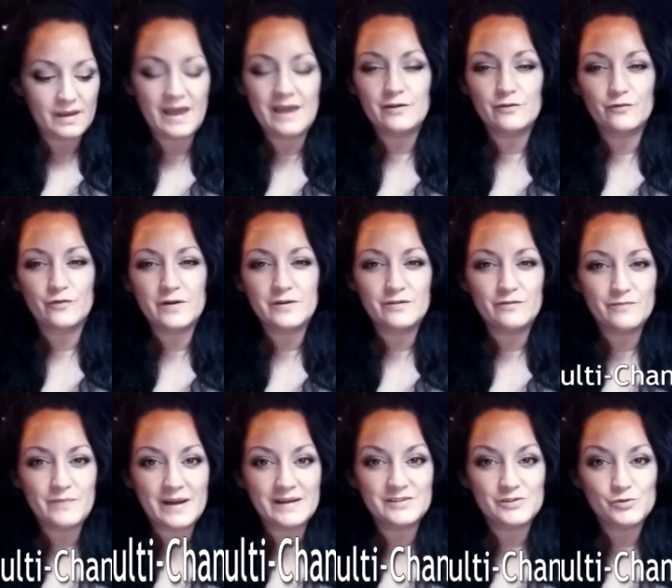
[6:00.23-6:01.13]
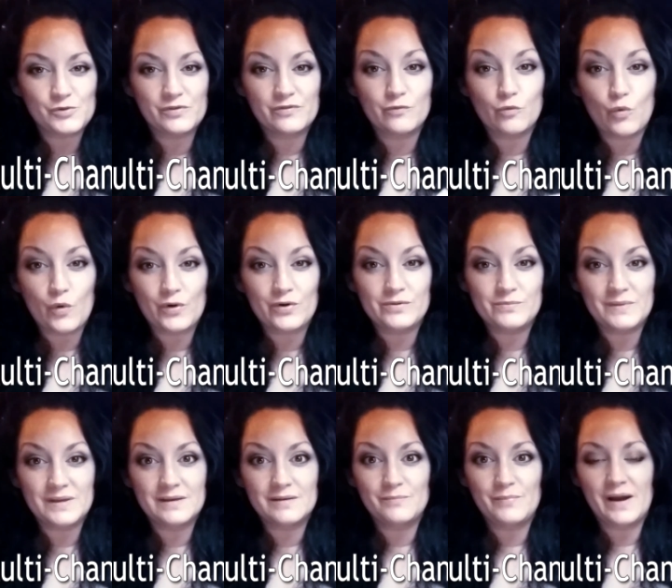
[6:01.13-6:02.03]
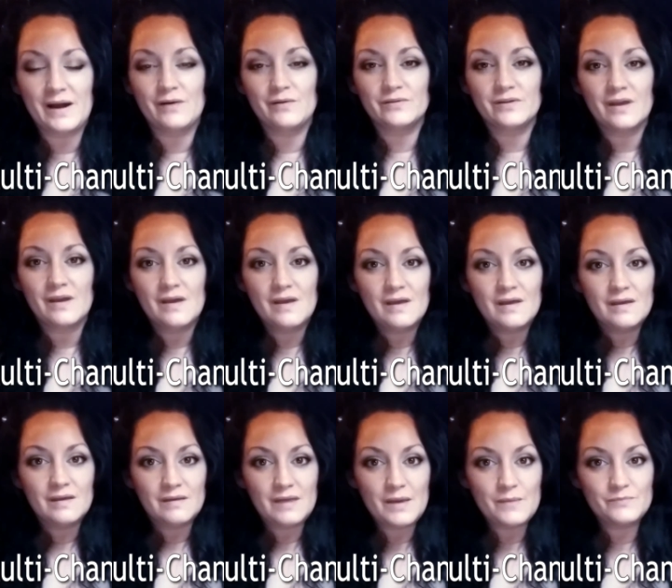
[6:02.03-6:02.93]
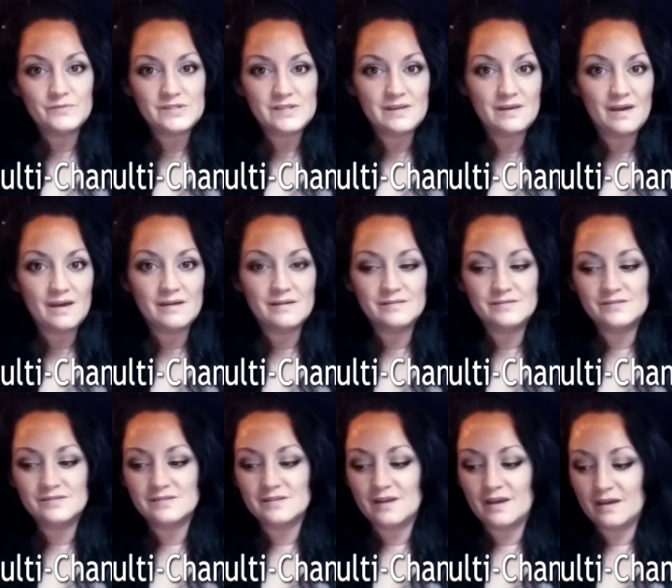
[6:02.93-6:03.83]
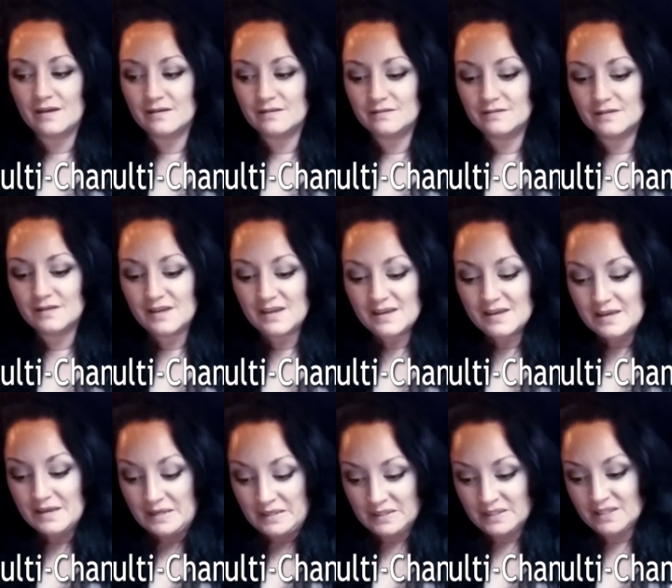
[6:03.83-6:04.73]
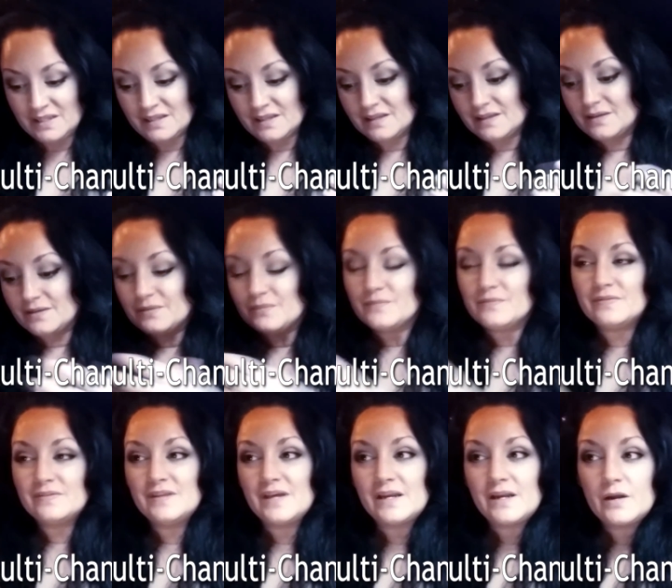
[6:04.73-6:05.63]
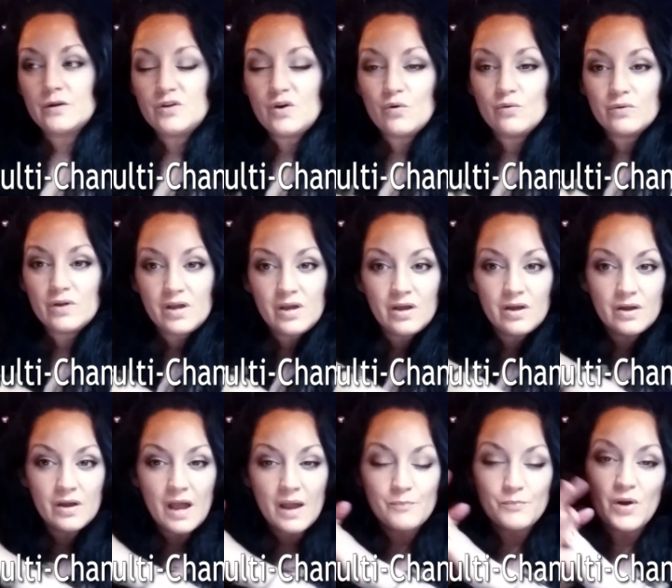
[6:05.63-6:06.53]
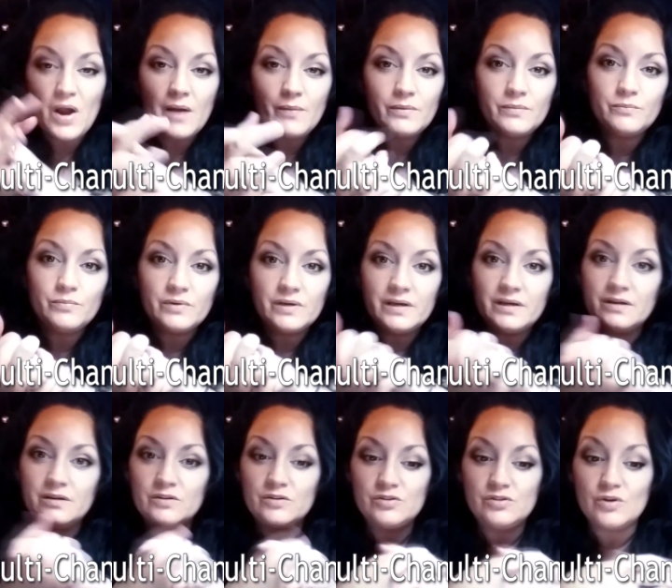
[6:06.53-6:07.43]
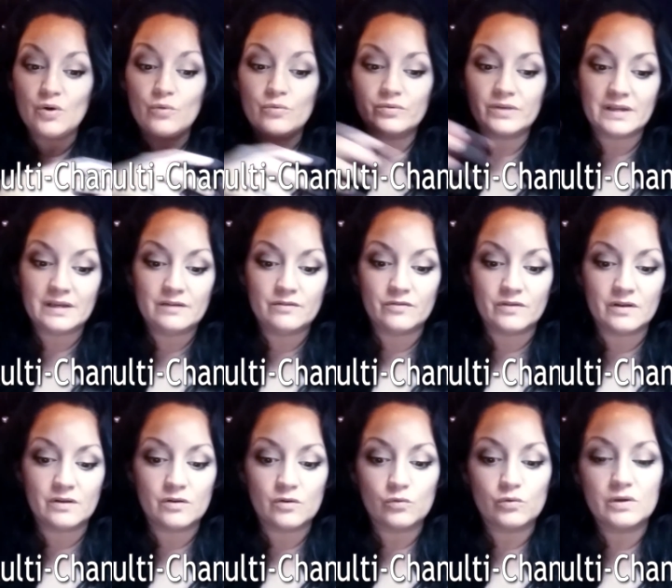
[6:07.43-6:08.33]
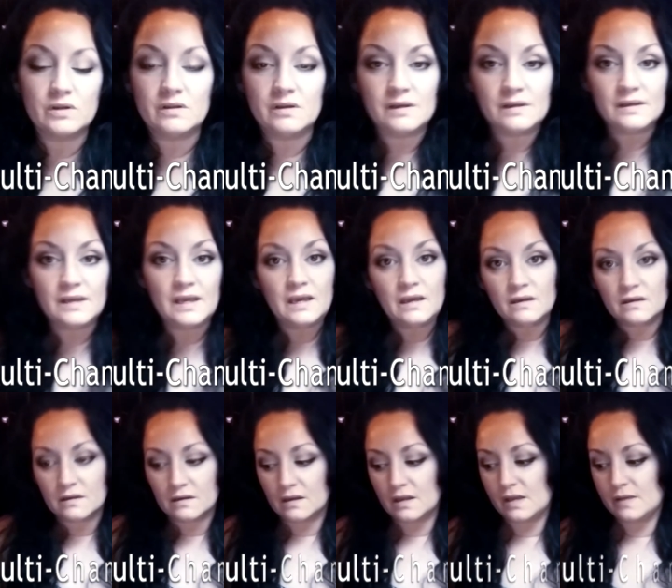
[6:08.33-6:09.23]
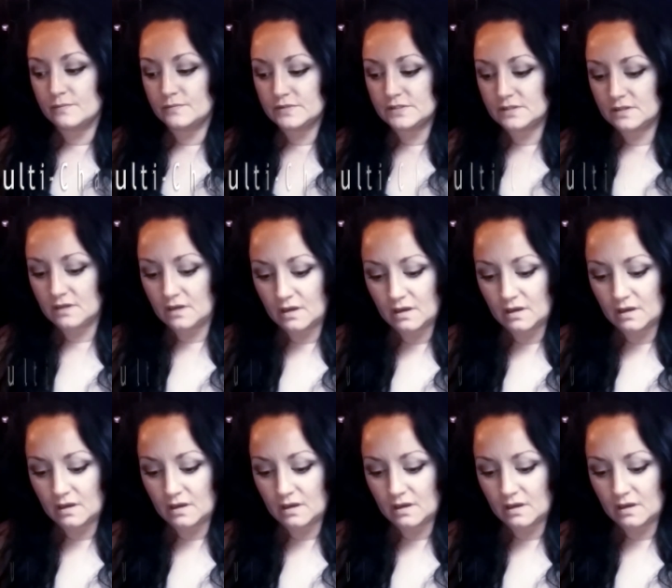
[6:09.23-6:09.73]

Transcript: I had a friend of mine sort of warn me about MCNs and that I don't, I probably don't even really need an M C